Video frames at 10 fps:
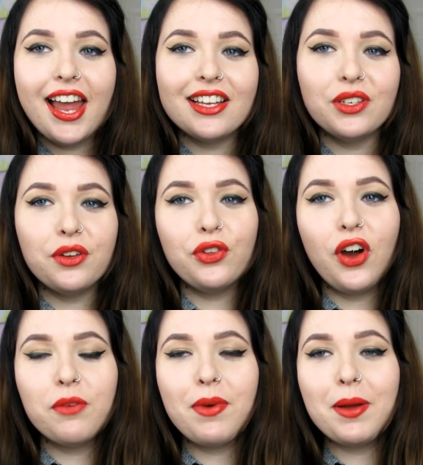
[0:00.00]
so I thought
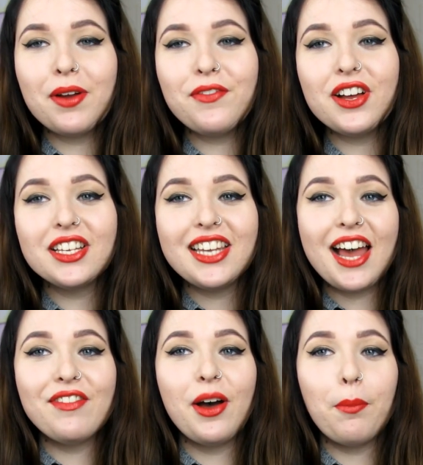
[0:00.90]
I'd make my first
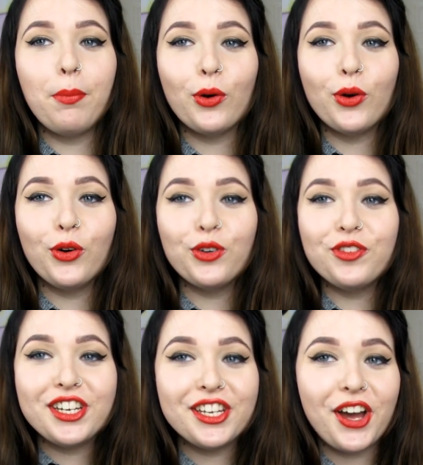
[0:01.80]
ever book haul
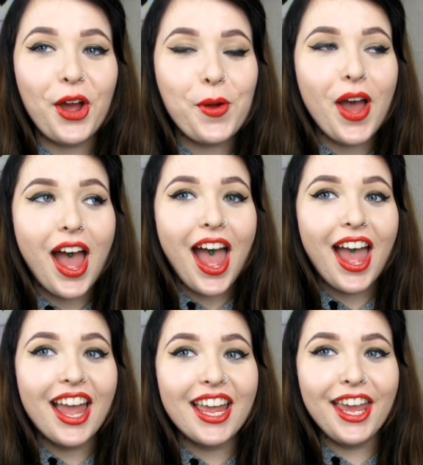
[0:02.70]
video.
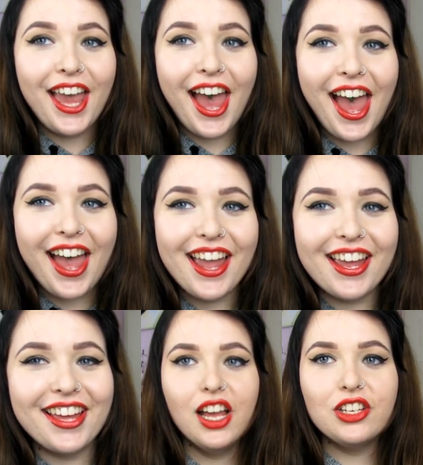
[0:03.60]

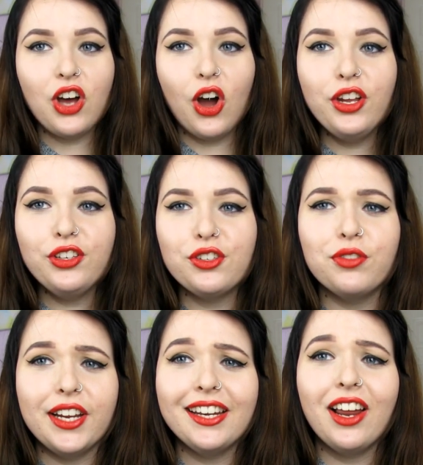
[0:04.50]
Yay! So I used to
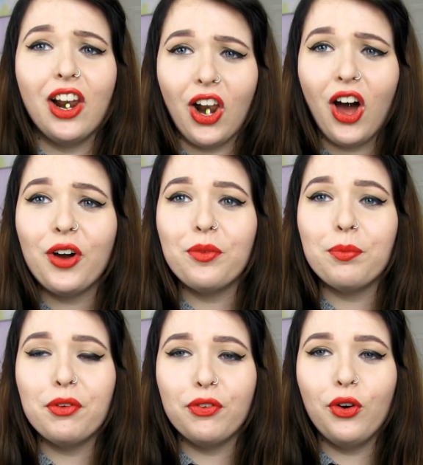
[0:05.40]
read a lot
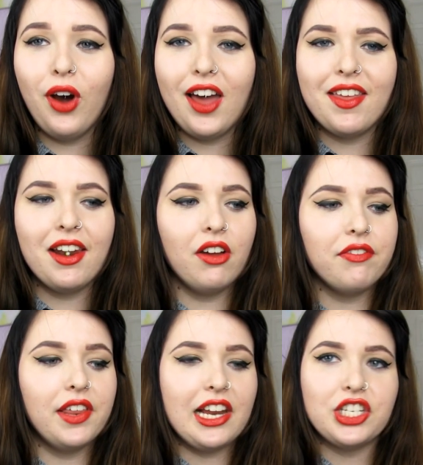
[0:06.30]
before, and then like for
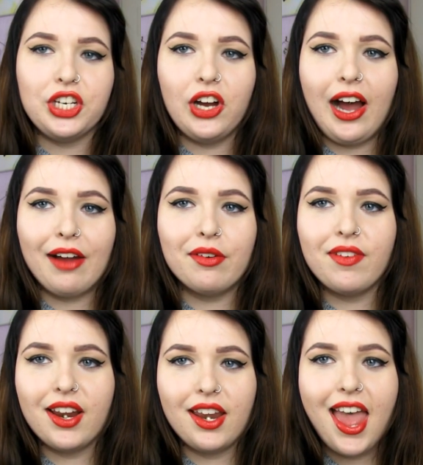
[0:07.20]
the last year I haven't
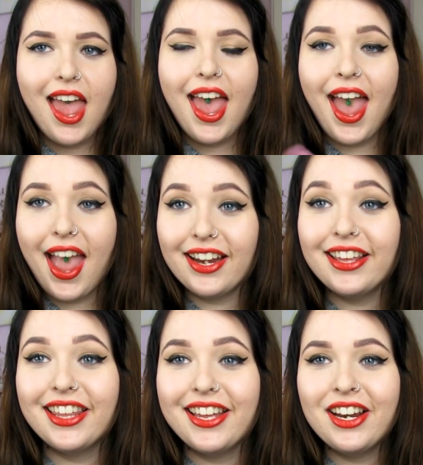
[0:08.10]
read
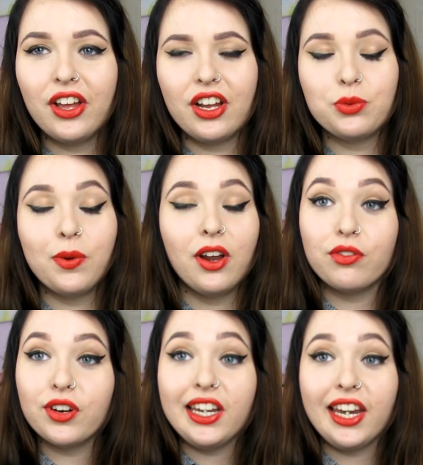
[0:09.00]
anything. Like I just went off
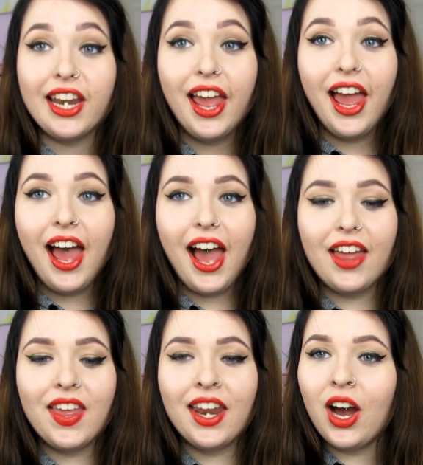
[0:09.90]
reading,
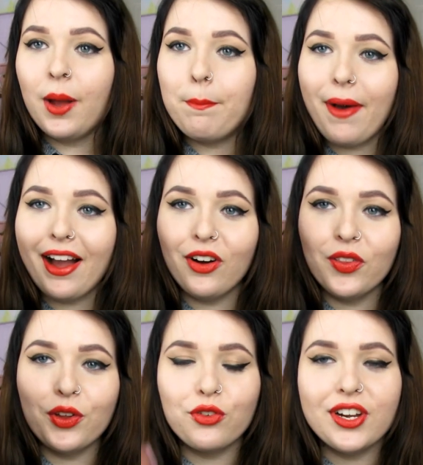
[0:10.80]
and then I'm back on
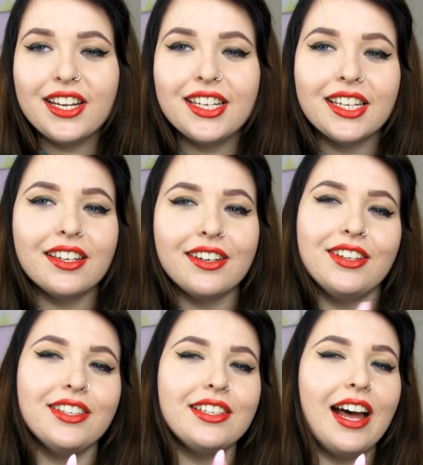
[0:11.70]
the
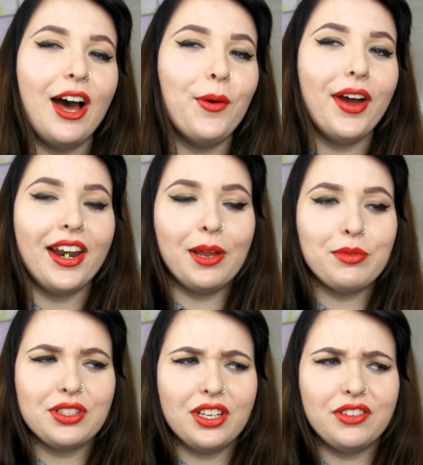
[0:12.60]
readingness now, and I'm
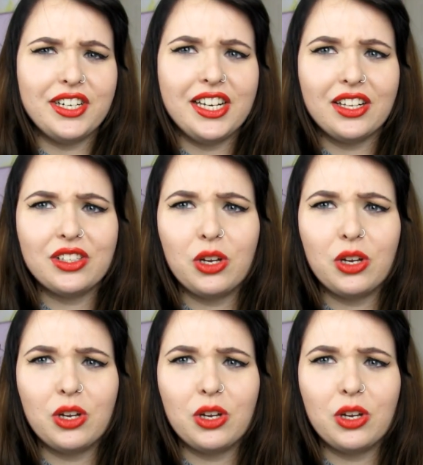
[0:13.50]
just like reading like so